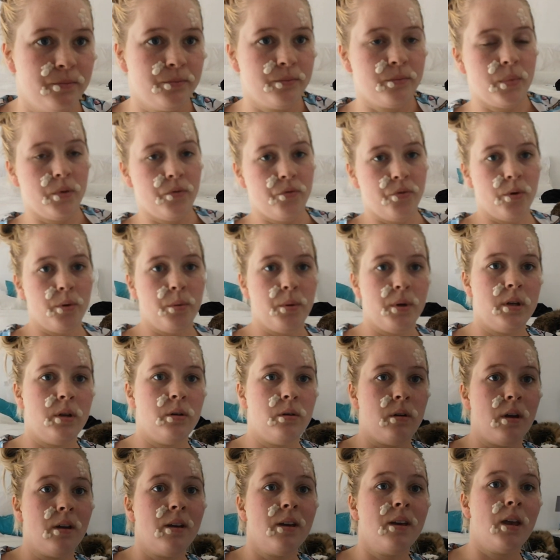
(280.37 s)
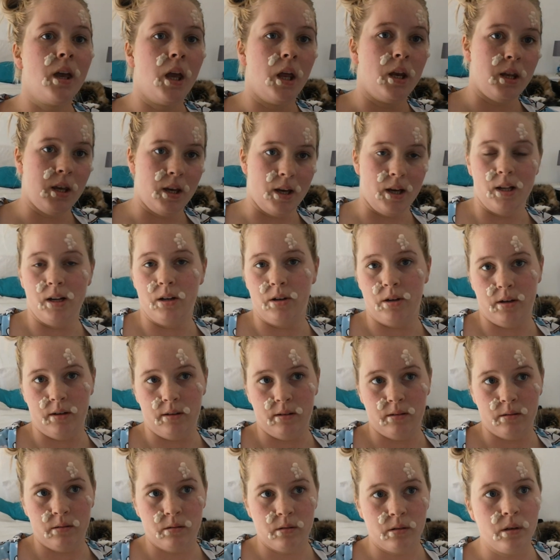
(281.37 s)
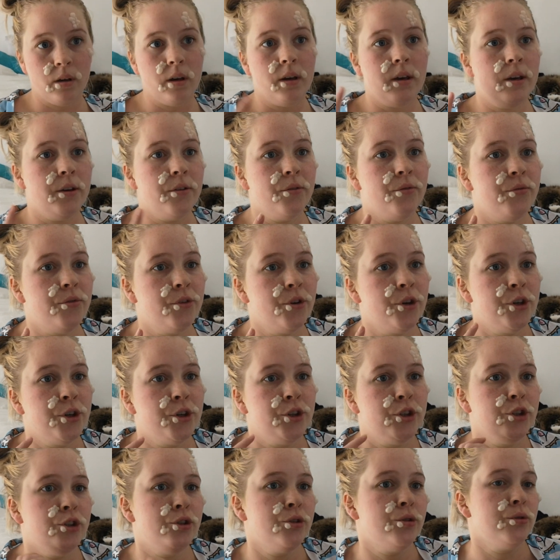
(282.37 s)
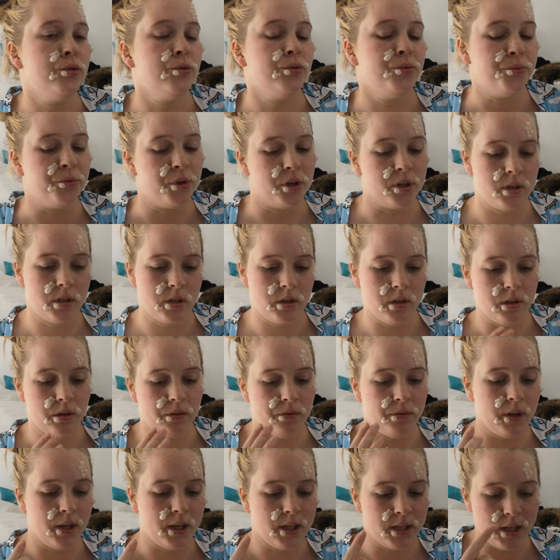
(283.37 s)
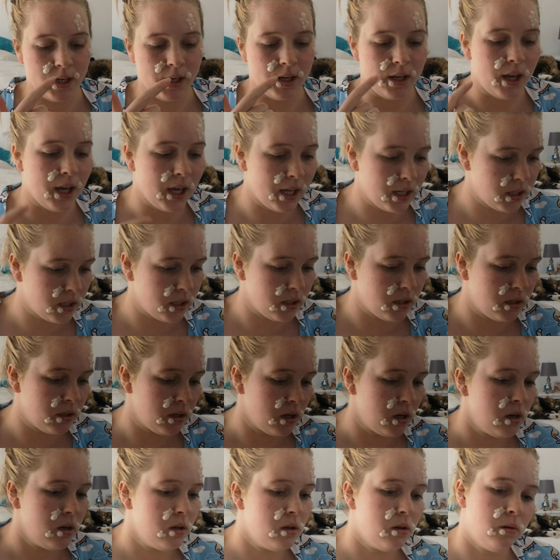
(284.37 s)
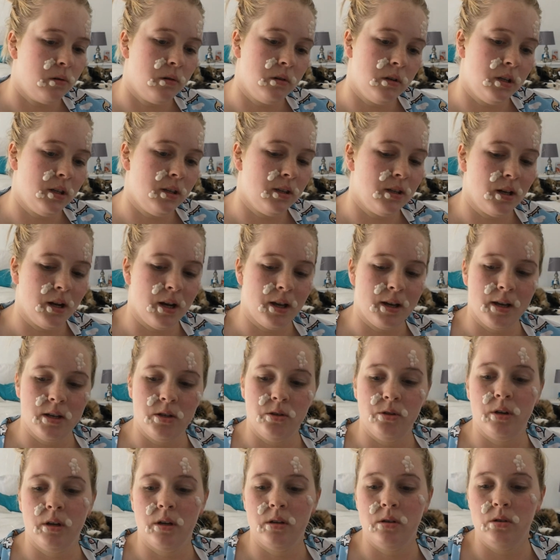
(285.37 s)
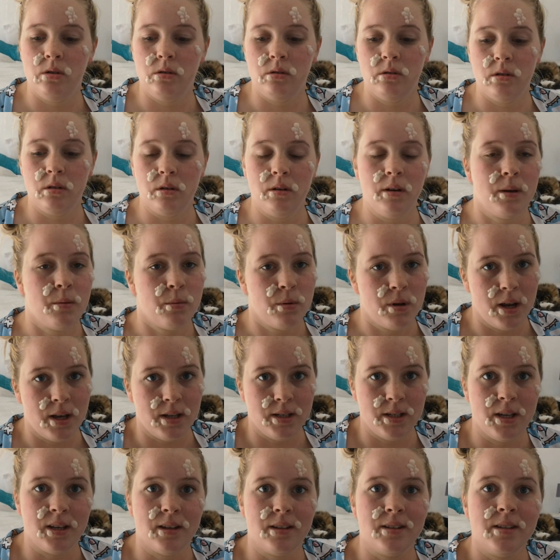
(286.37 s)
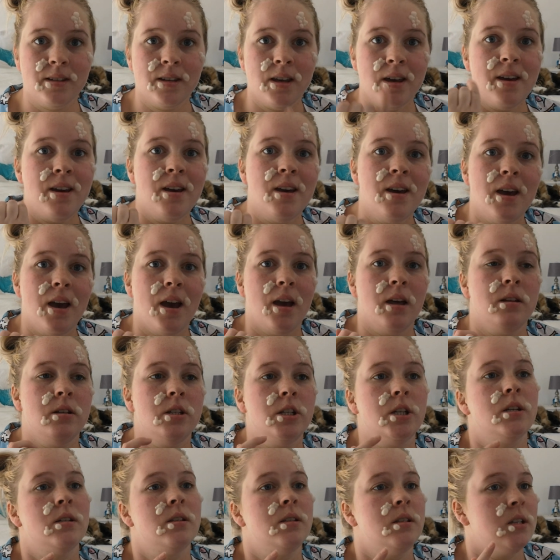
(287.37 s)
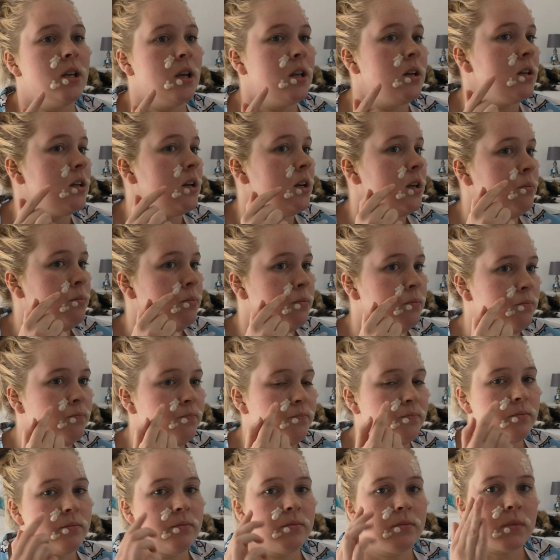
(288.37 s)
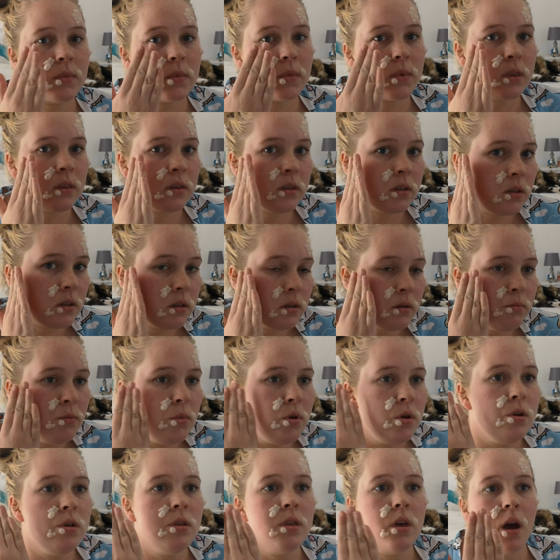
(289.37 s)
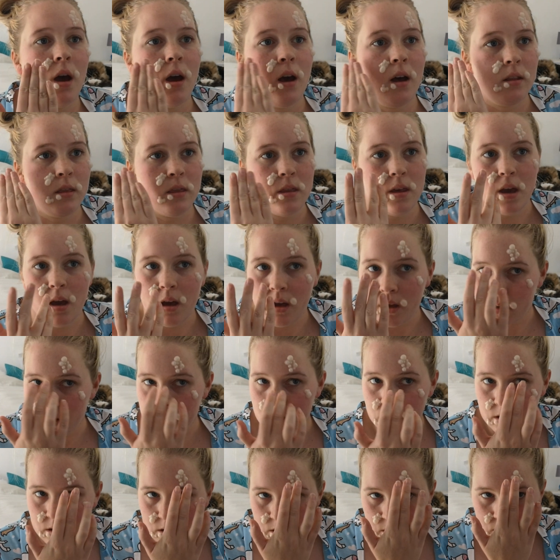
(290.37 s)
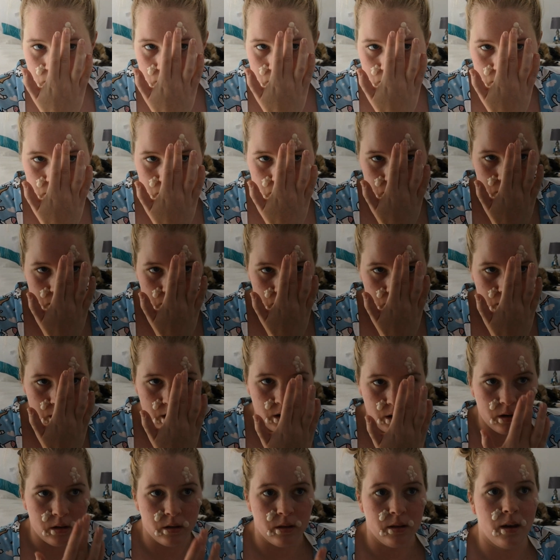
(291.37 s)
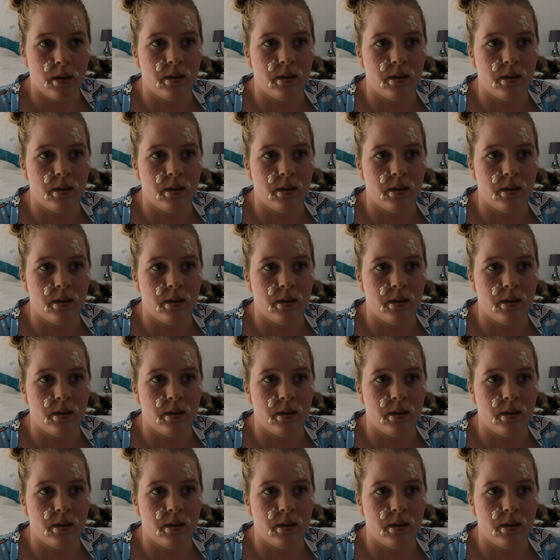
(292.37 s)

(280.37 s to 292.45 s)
Before we do any coloring, if you want to fix any edges or anything like that, you can use your liquid latex and just gently smooth out the edge along the